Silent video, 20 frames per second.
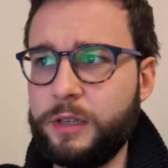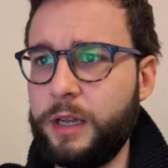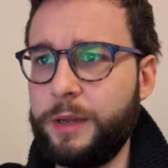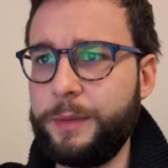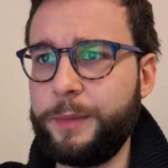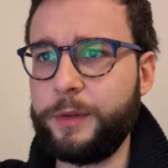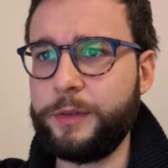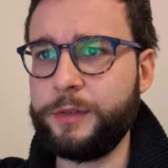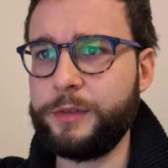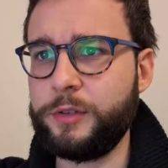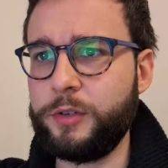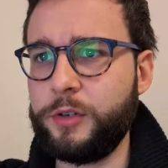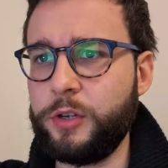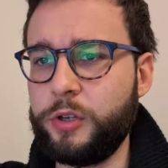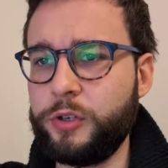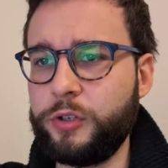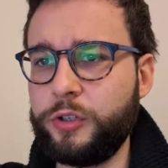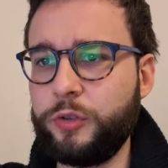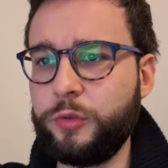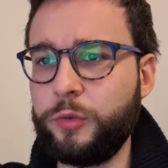I'm also
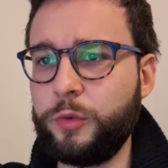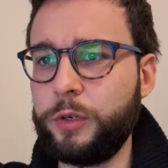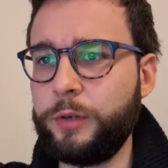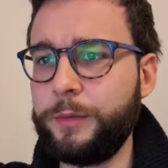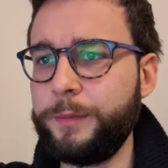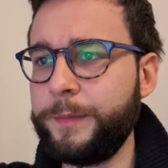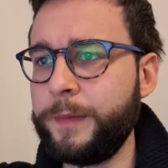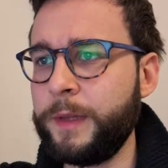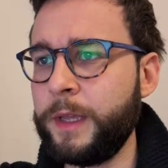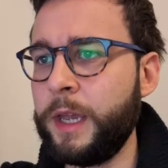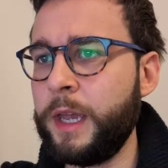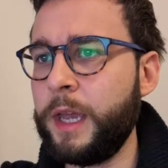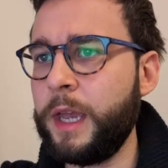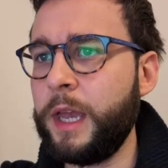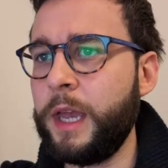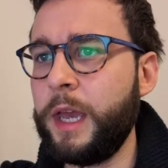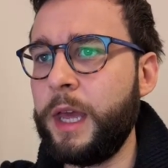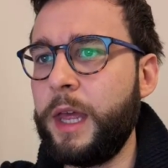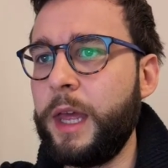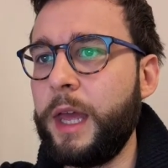not sure.
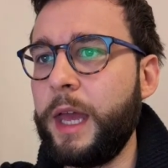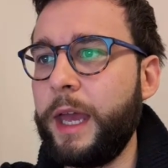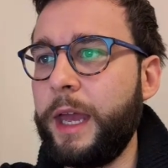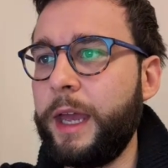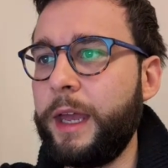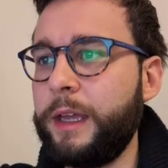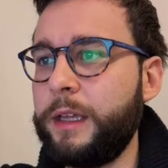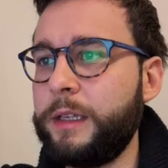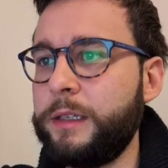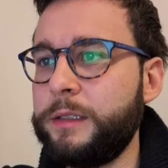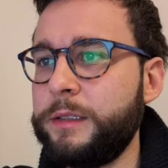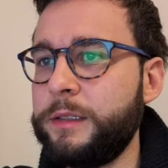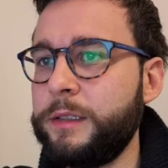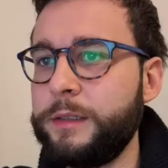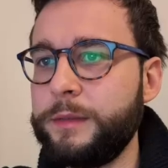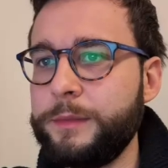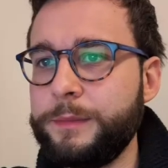And